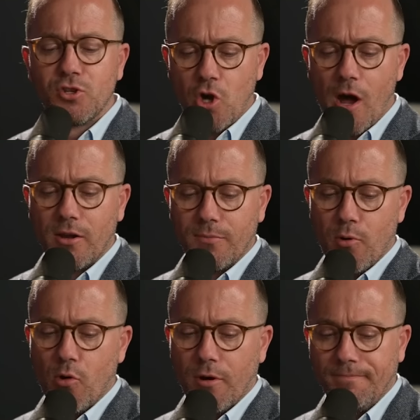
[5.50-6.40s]
child
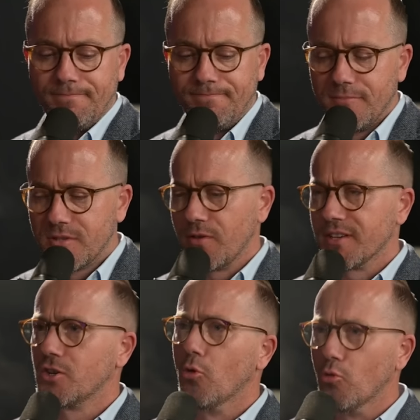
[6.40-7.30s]
porn. So
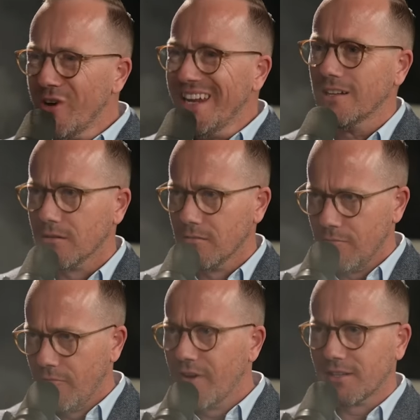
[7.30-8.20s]
there's no real
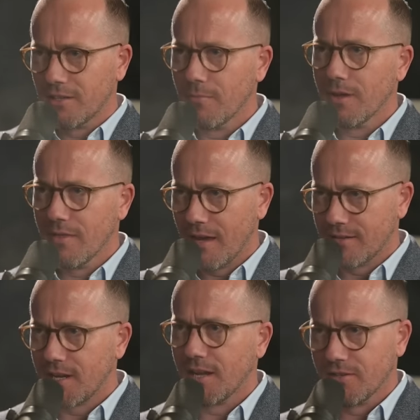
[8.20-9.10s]
victim in
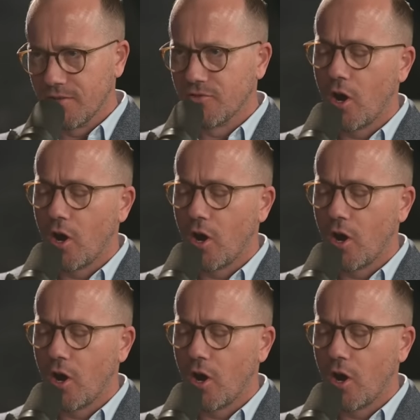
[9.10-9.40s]
that sense right.